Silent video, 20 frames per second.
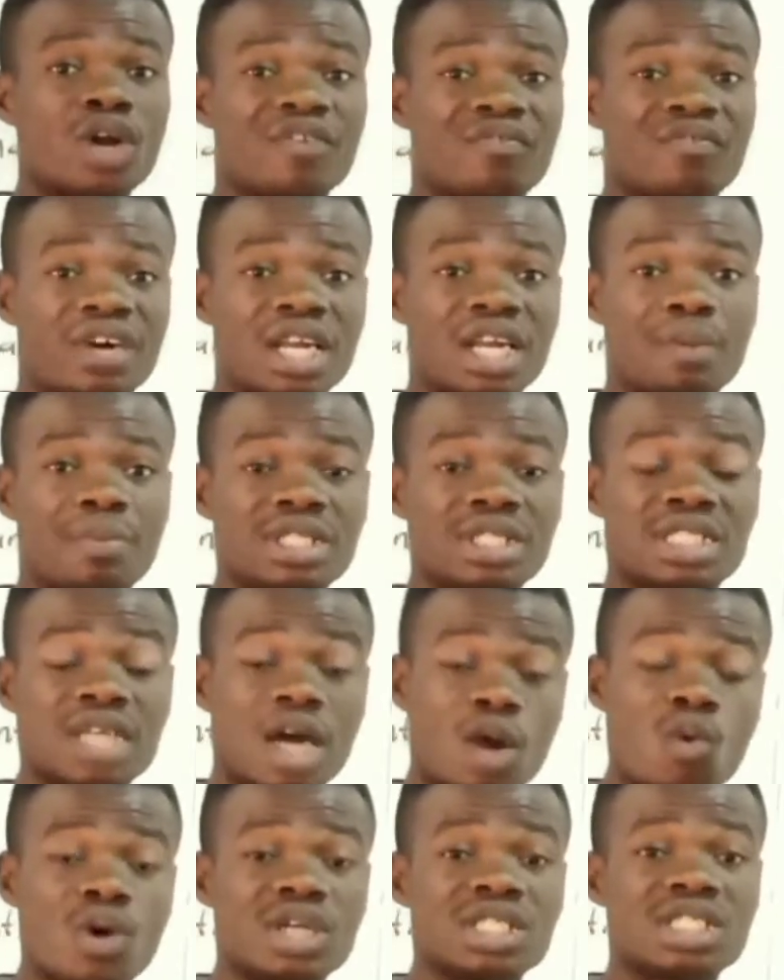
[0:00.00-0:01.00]
or the
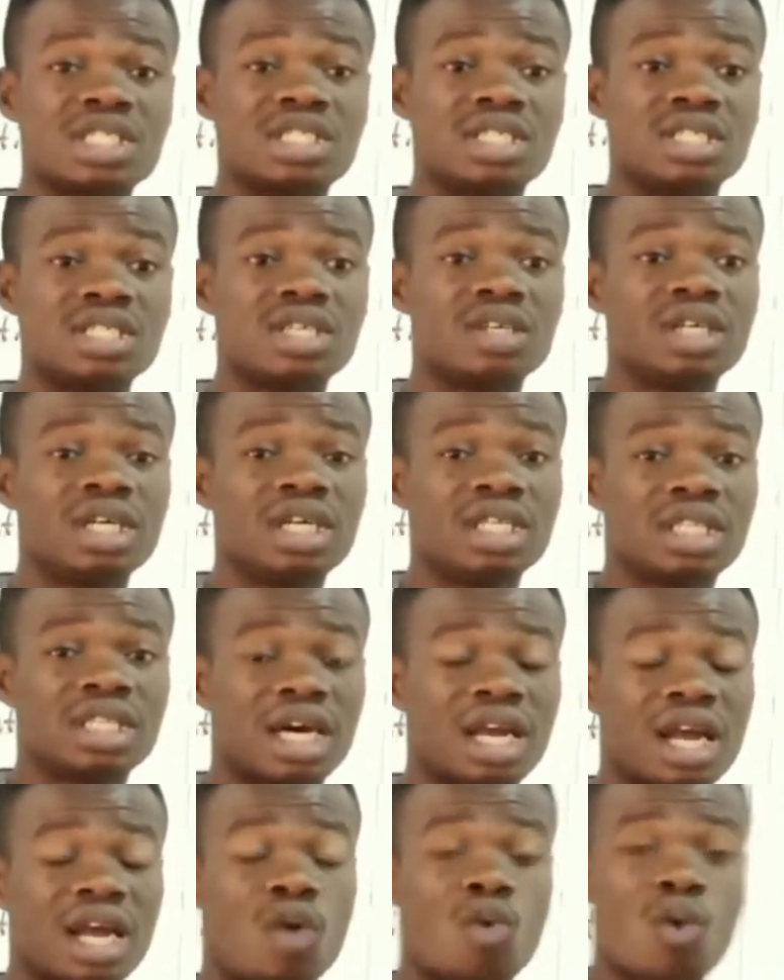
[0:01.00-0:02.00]
fundamental quantities.
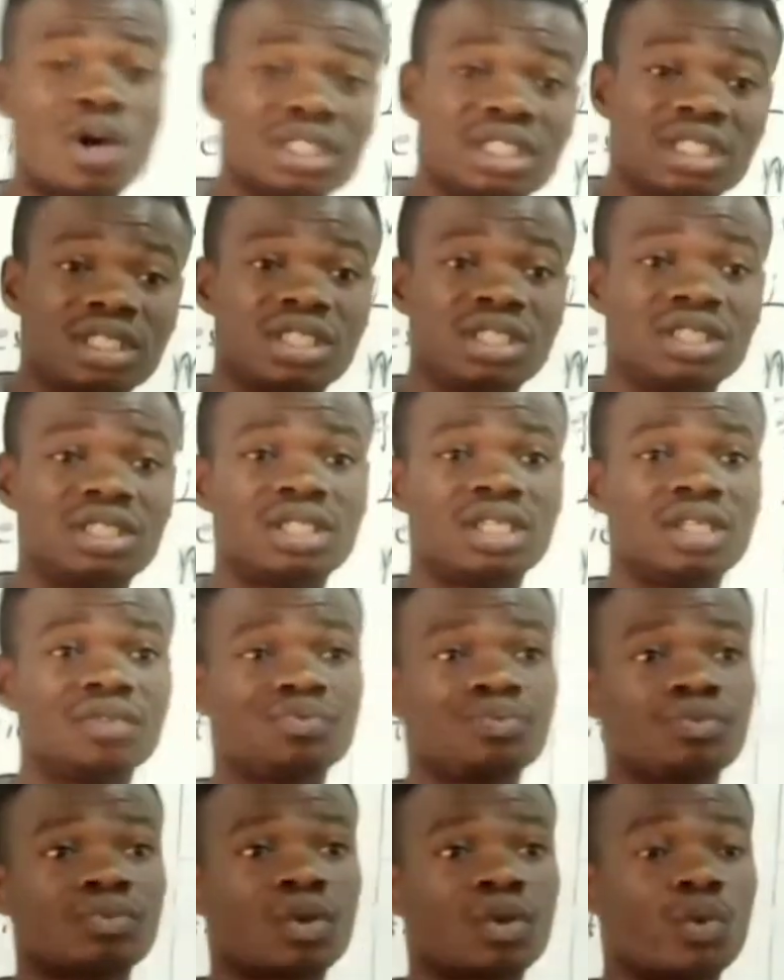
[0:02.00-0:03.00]
That are quantities
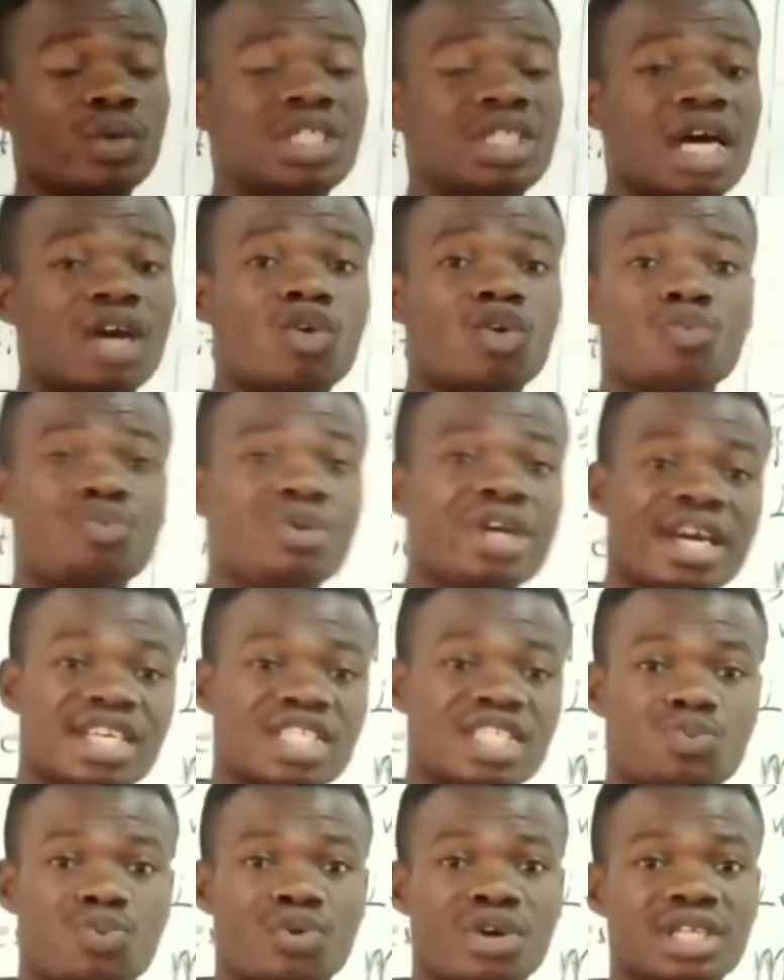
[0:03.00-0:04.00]
which cannot be
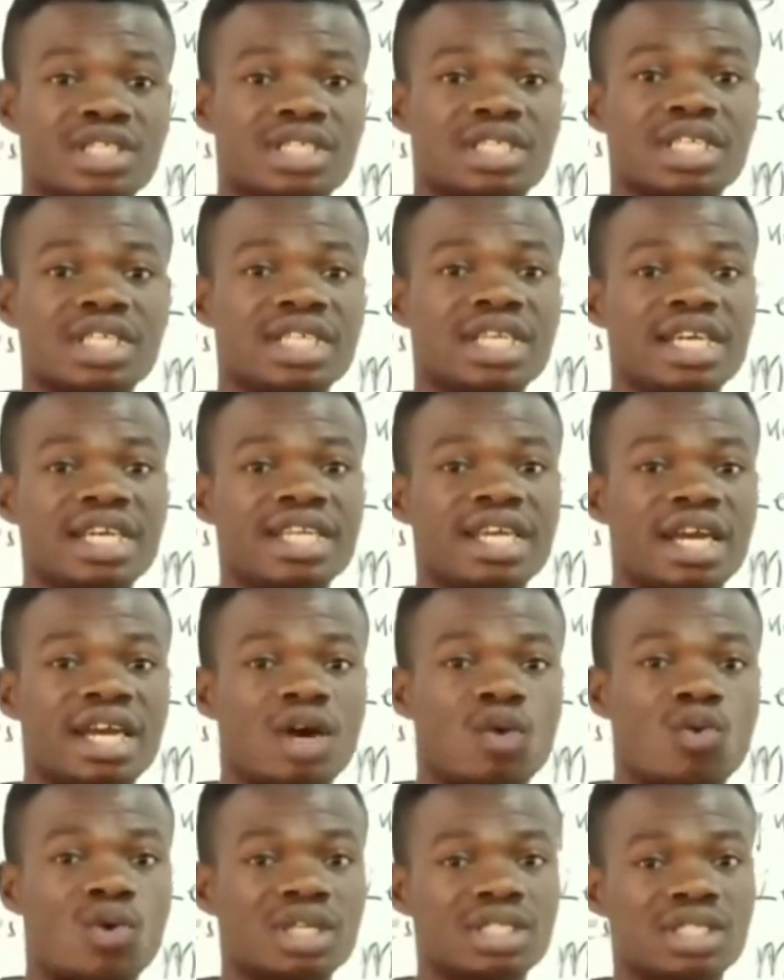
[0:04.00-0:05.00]
expressed in any
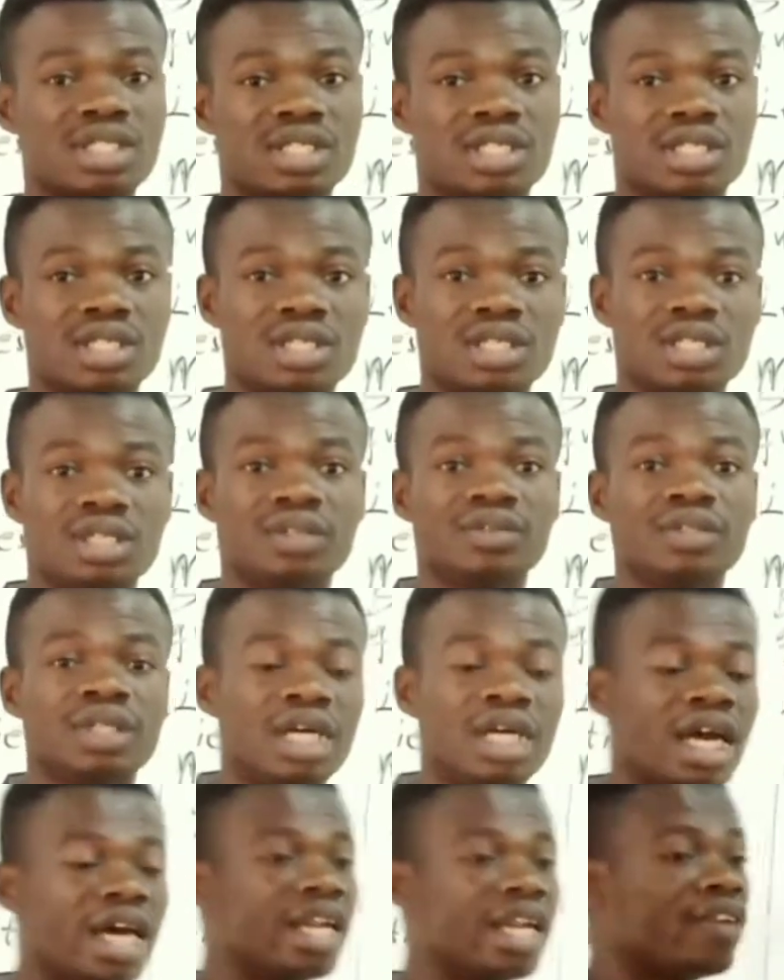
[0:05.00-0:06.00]
other quantity.
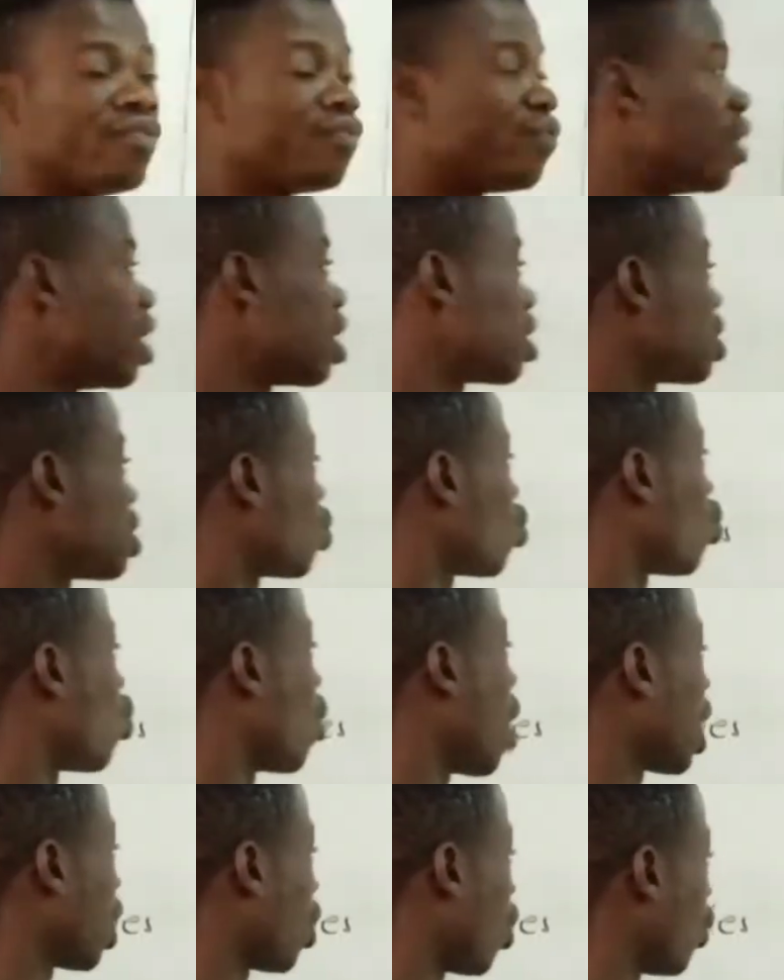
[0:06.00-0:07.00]
And the
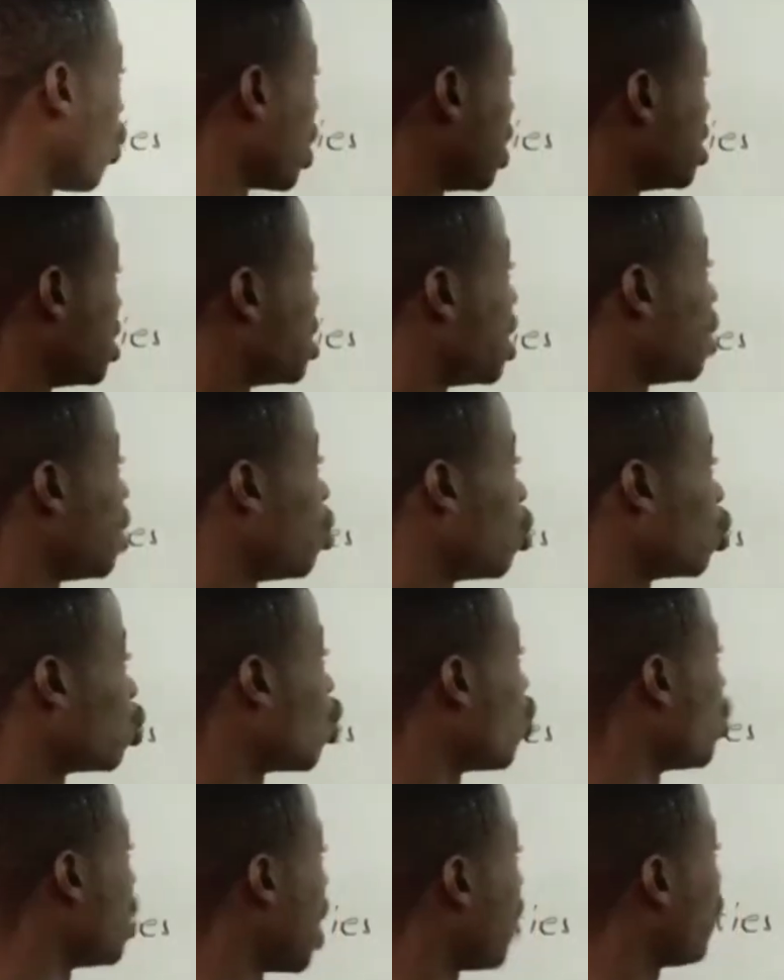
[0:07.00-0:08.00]
first one on the table,
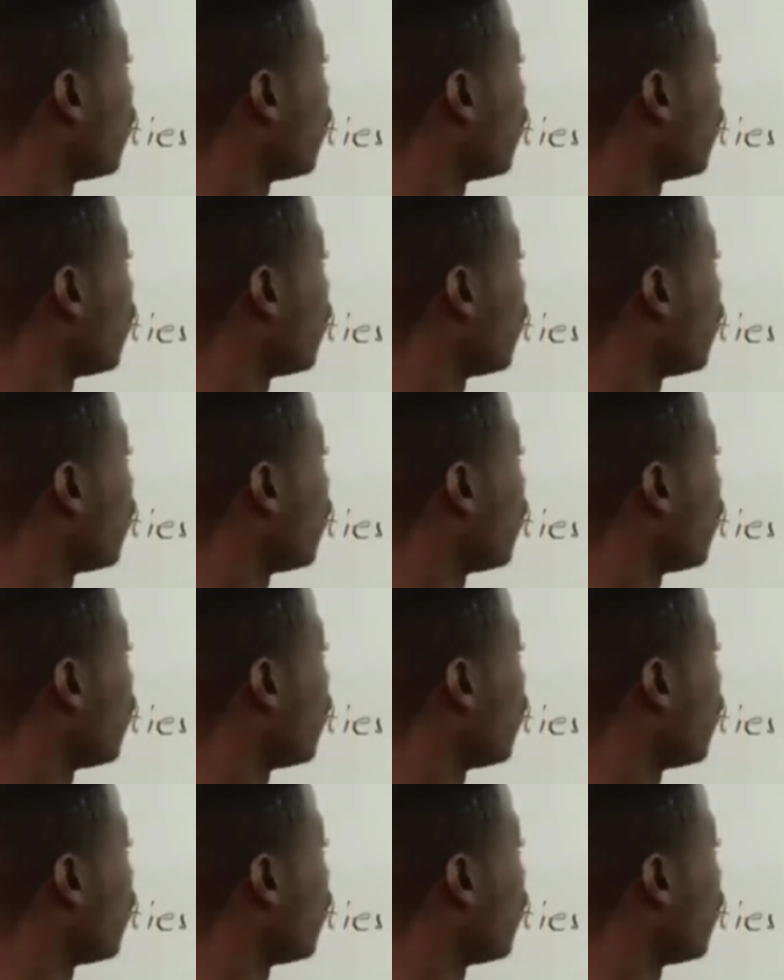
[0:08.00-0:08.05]
so we